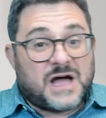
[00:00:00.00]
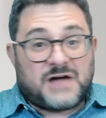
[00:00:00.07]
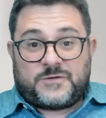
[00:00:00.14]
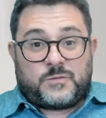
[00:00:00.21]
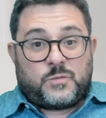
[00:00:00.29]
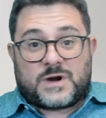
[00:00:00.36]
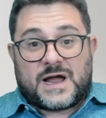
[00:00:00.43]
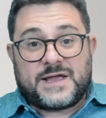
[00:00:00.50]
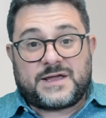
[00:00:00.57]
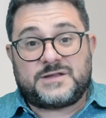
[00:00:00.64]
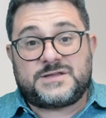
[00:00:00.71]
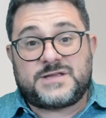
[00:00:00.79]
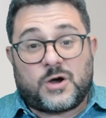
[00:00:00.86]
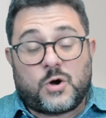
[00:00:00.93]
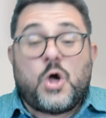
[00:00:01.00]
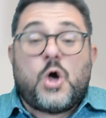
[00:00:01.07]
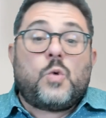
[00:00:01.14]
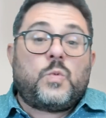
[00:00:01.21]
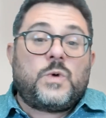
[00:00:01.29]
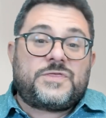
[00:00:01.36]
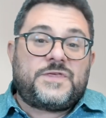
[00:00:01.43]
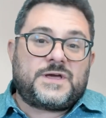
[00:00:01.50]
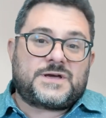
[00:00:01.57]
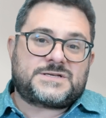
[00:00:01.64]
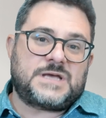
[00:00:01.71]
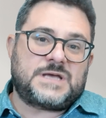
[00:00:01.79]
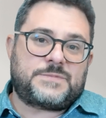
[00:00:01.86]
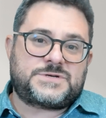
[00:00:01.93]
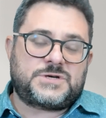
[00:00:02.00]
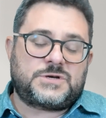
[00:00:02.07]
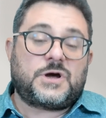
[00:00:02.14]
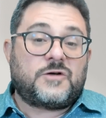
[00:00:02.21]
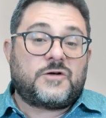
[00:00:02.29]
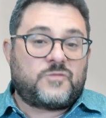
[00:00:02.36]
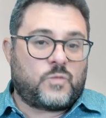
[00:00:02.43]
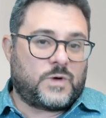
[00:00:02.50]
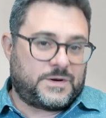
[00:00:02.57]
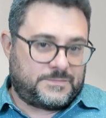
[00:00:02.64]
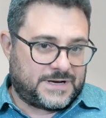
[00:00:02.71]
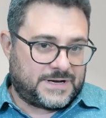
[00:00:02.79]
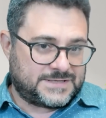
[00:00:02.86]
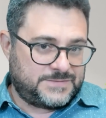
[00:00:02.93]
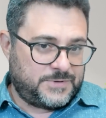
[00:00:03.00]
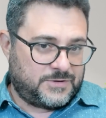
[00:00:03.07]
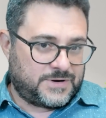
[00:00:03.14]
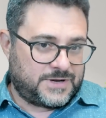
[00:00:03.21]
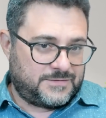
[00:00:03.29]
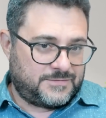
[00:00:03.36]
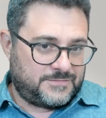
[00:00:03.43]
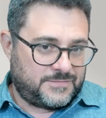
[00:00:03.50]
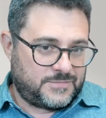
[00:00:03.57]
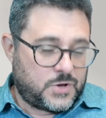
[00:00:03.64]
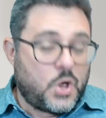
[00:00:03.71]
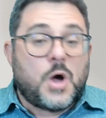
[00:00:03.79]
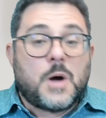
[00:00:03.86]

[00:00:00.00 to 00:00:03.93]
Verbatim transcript: Not from what I can tell, with the exception of one possibility.